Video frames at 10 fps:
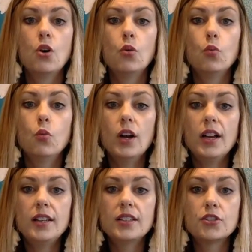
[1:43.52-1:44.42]

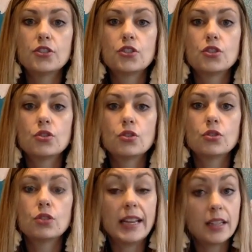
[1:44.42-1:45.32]
What do
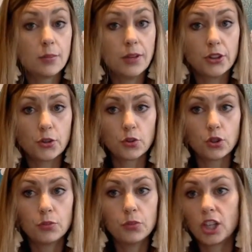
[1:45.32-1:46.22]
you like about the room?